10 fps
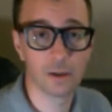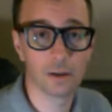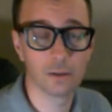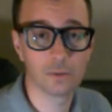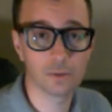
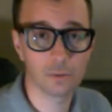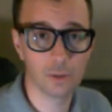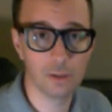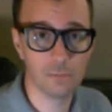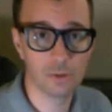
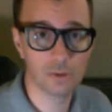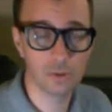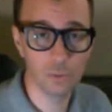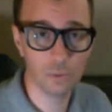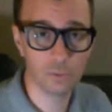streams
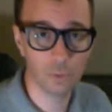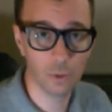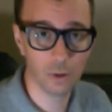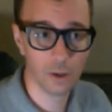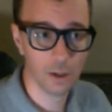too for
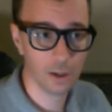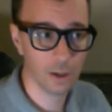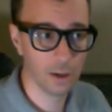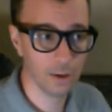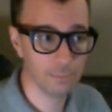
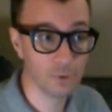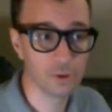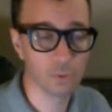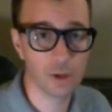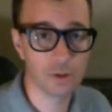music
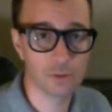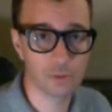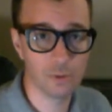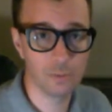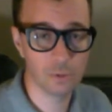creation
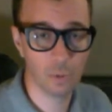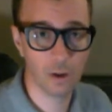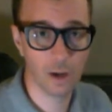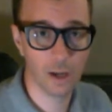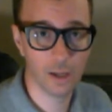streams where
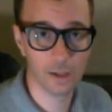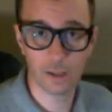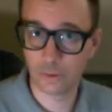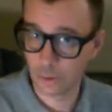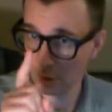I get
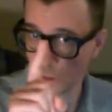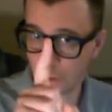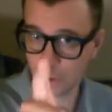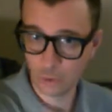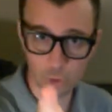
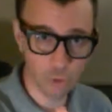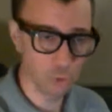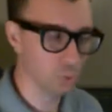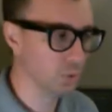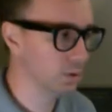
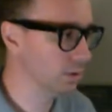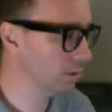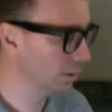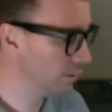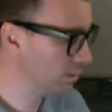you,
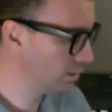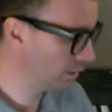the